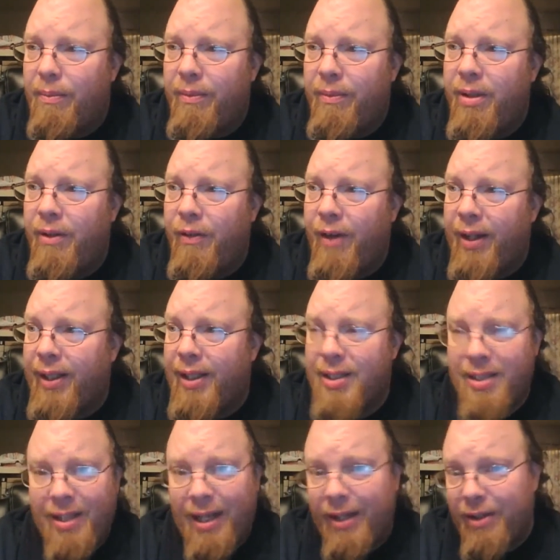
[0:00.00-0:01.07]
the fact that
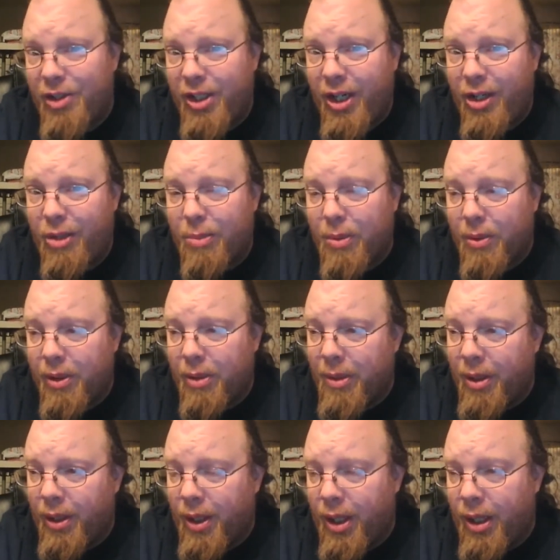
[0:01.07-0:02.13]
it's not your standard
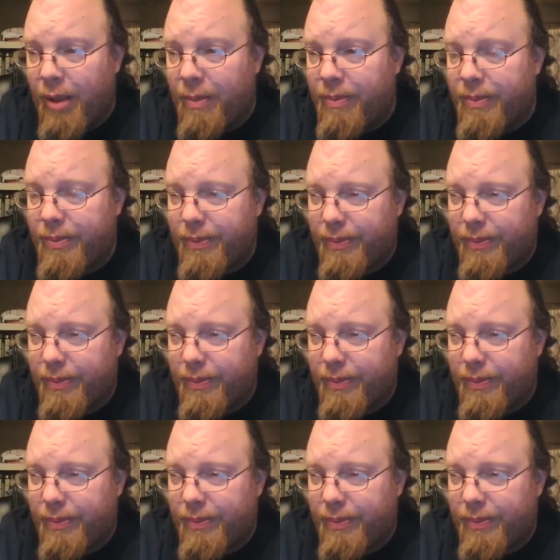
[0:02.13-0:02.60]
Pokemon game.